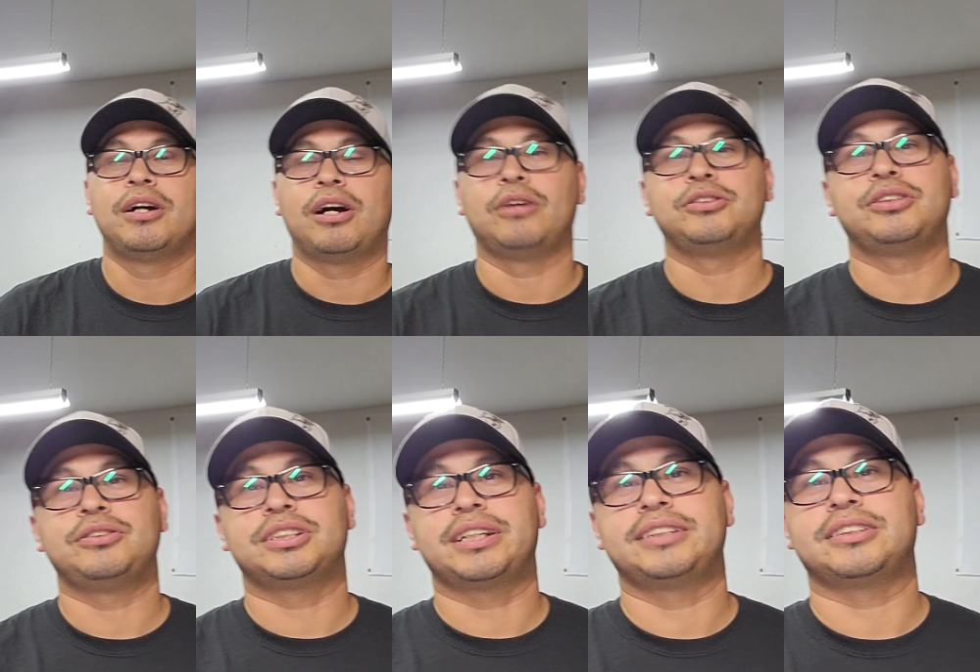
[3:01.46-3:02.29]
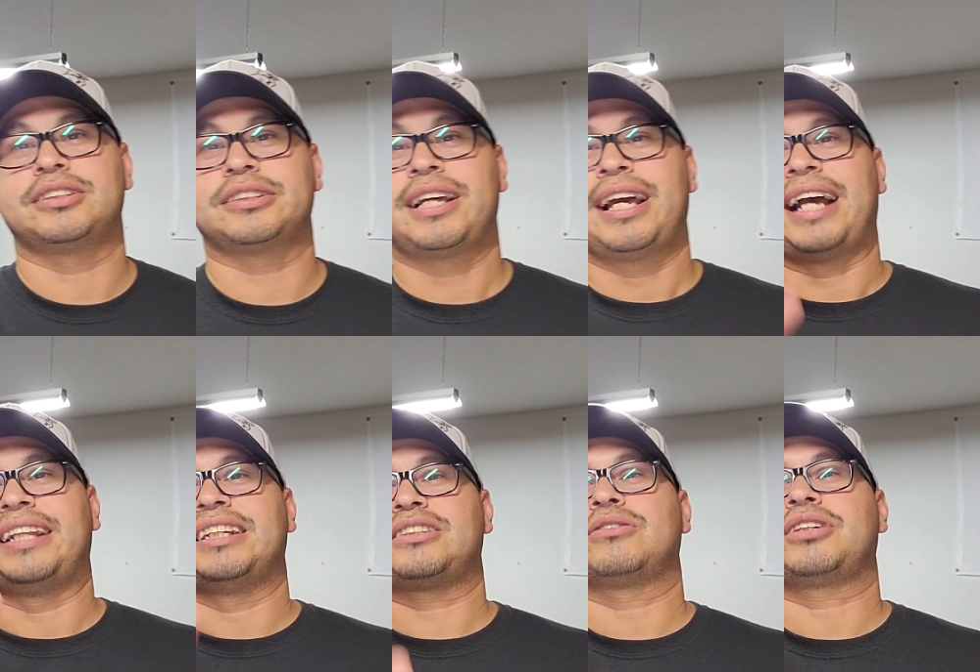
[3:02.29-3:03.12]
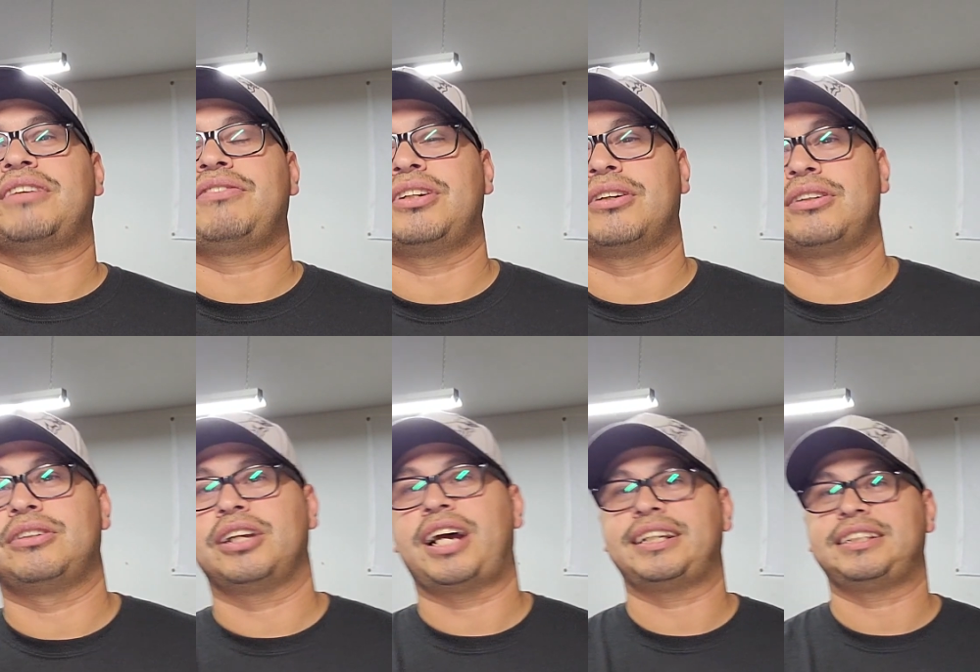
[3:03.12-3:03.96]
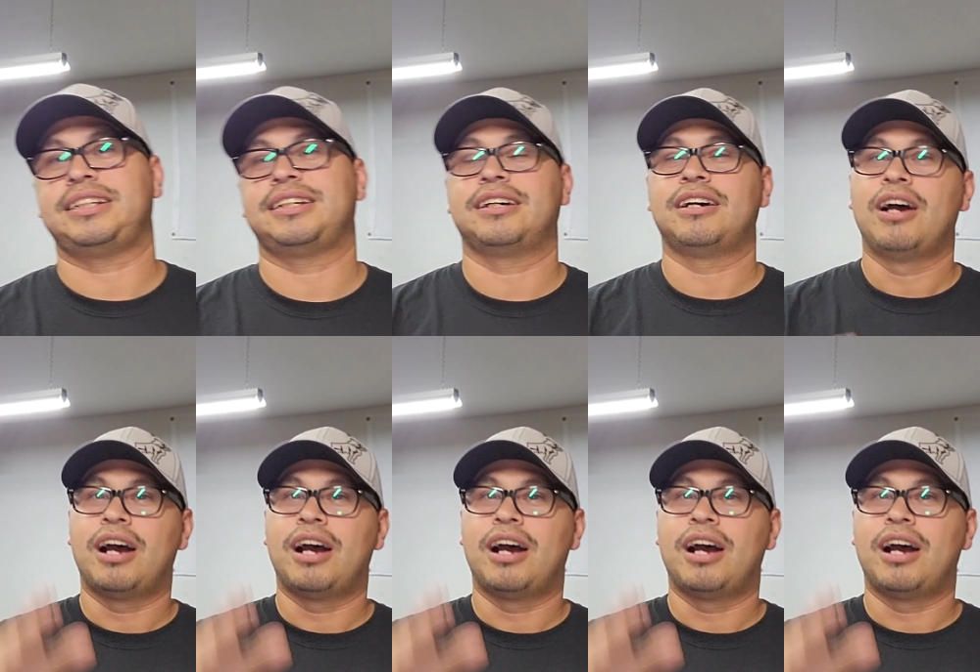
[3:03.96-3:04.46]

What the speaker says: O2 sensors. And this will give you a good idea